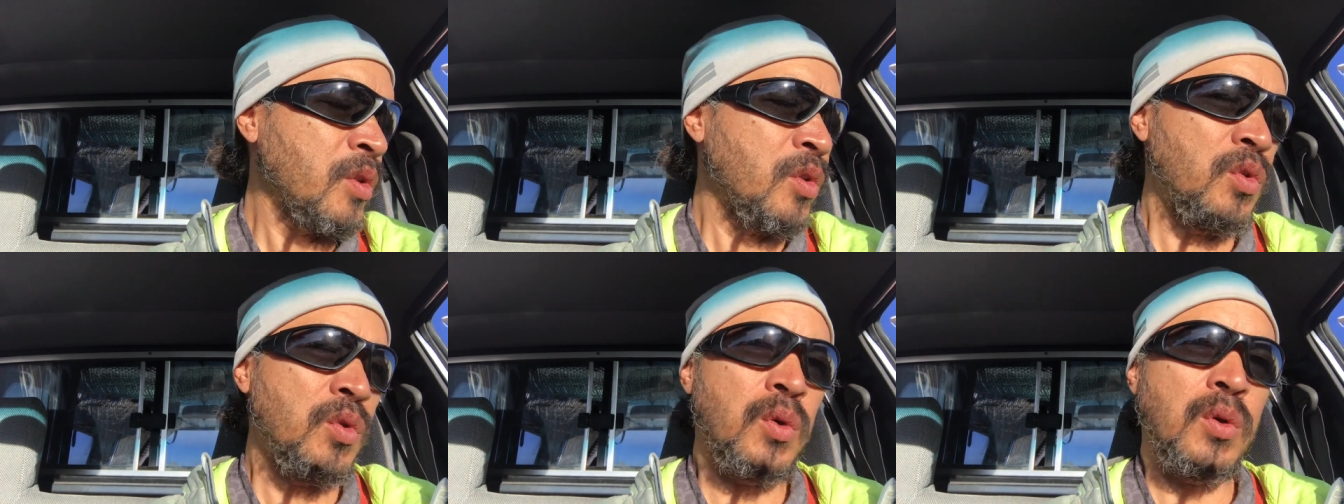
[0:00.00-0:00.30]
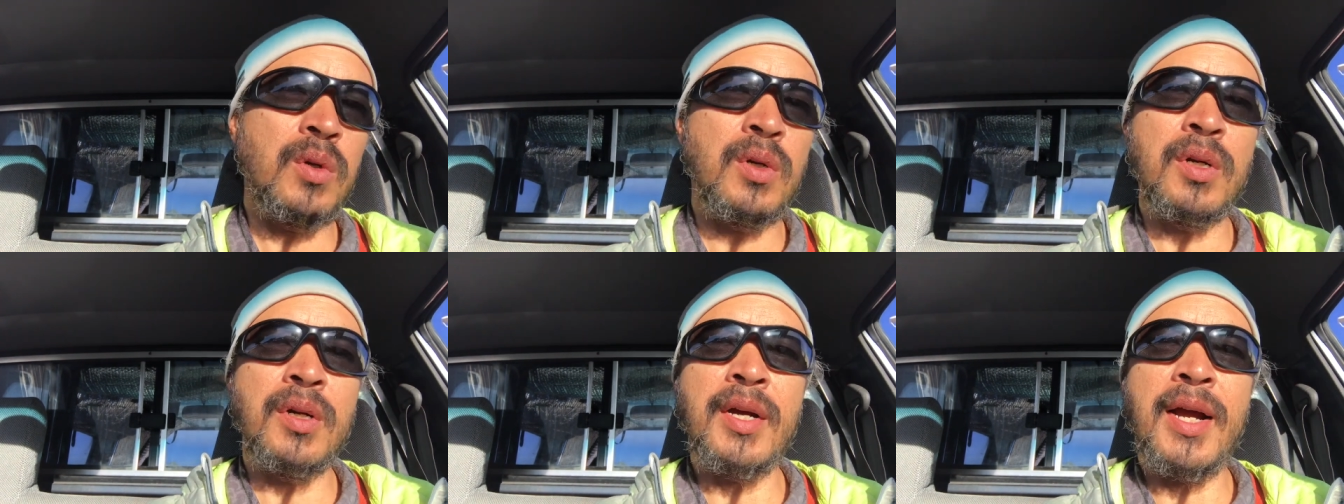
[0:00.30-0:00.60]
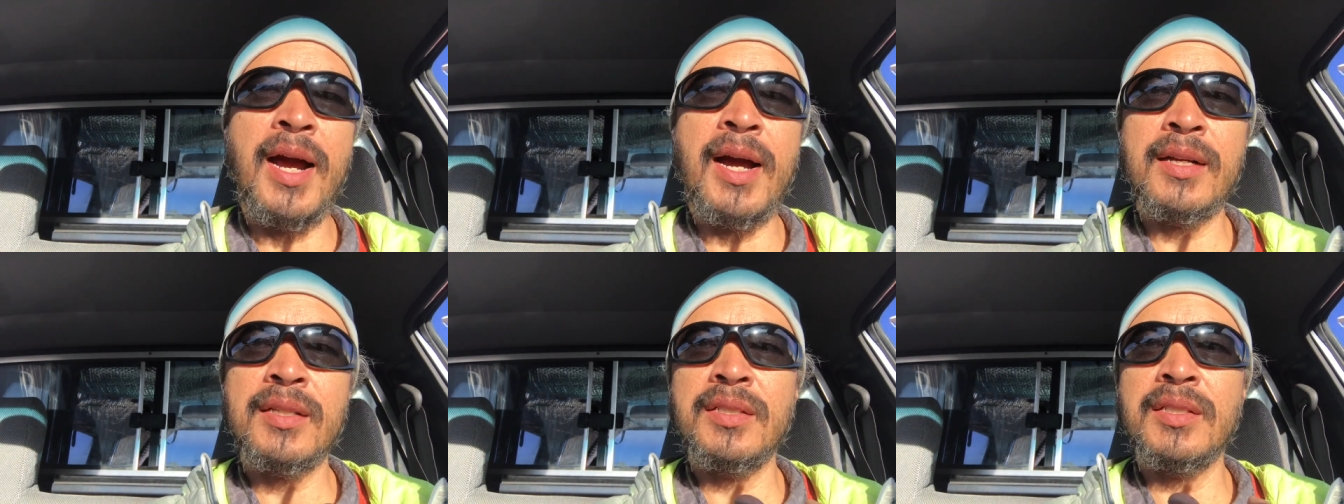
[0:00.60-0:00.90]
door
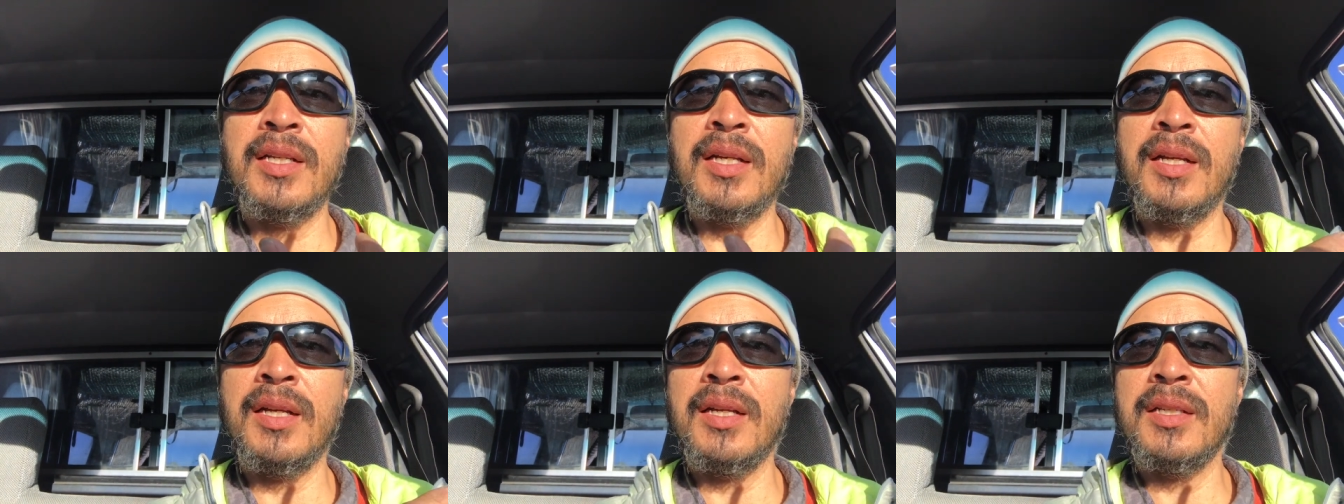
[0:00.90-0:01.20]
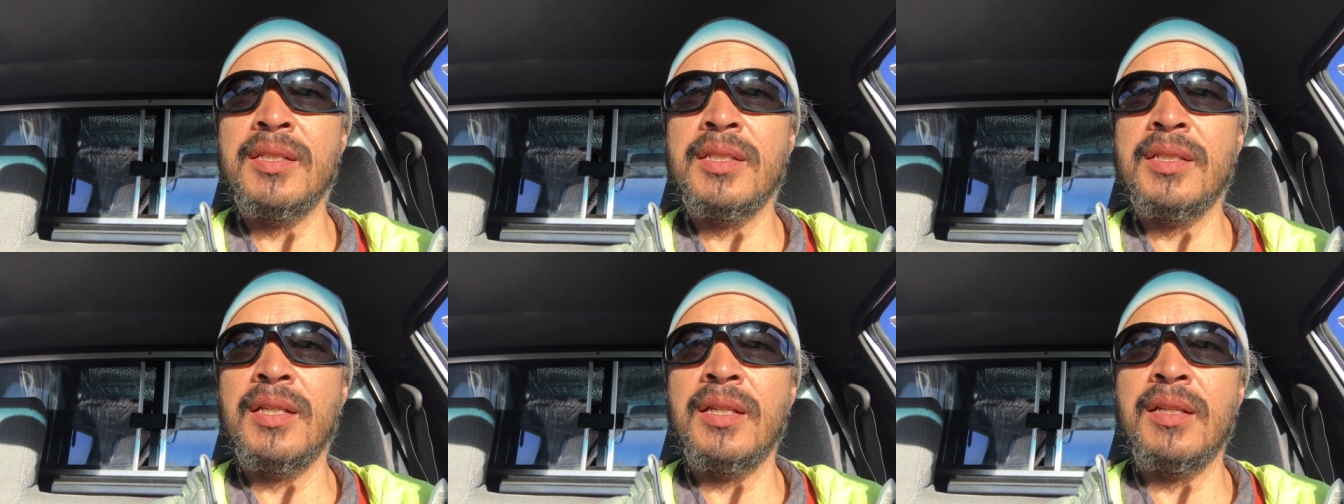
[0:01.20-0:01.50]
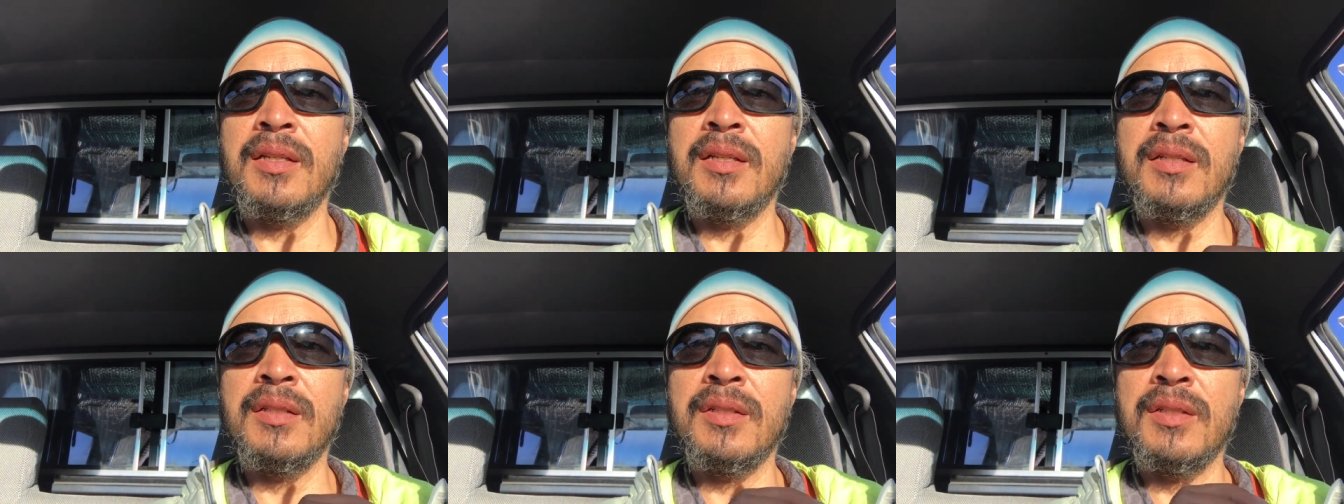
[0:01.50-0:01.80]
access
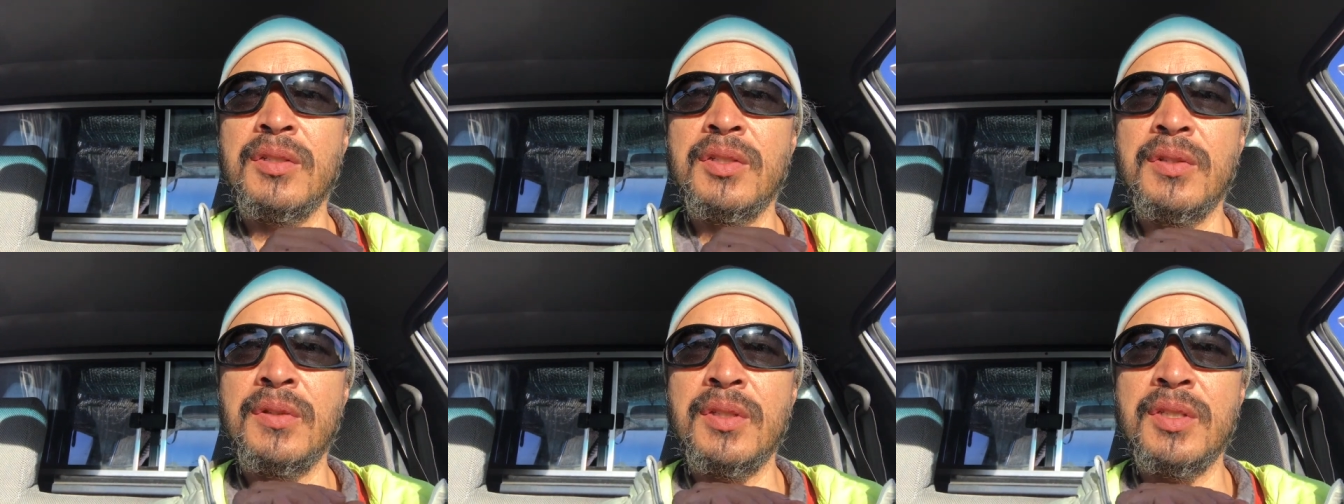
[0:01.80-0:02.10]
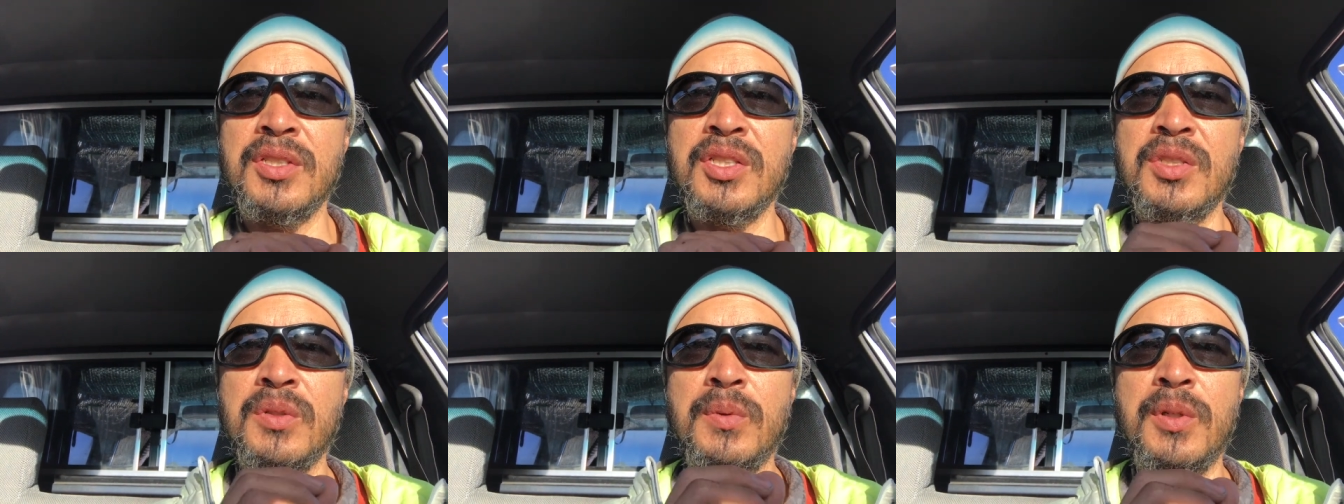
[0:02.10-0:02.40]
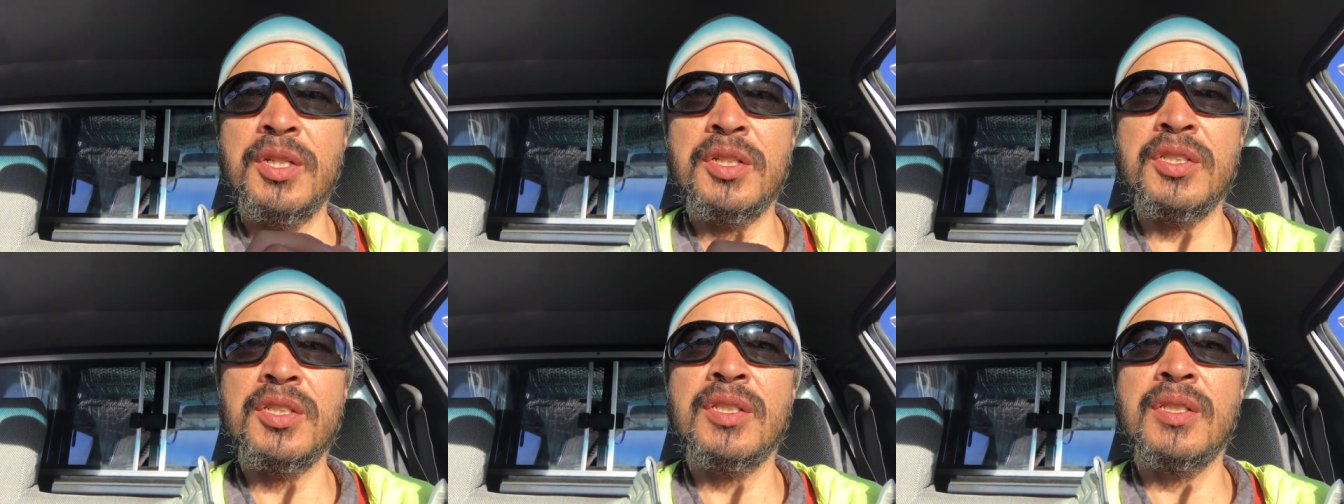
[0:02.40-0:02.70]
and to the
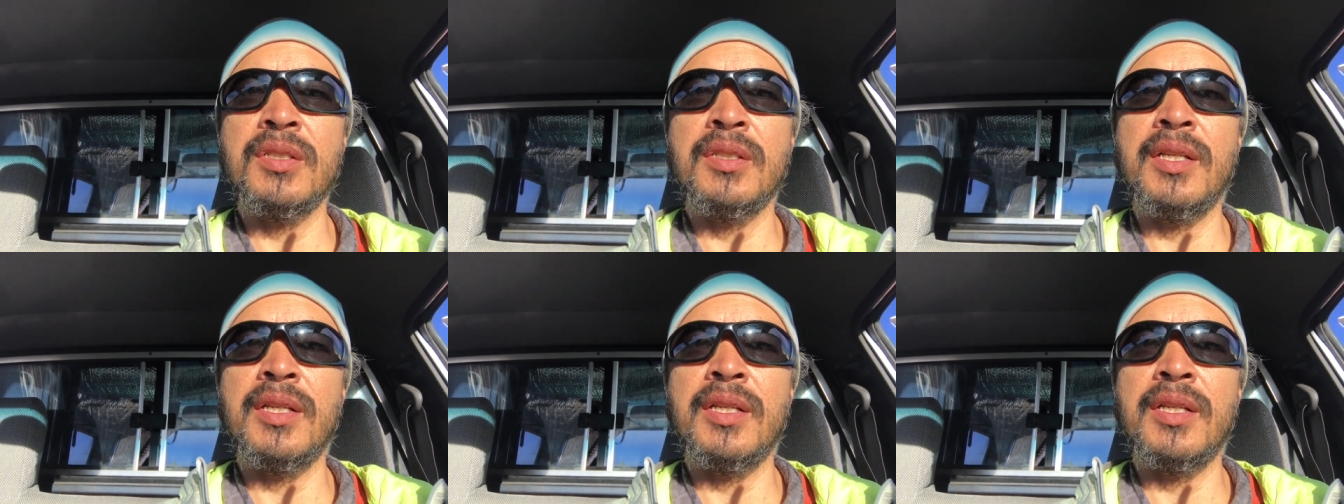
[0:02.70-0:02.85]
switch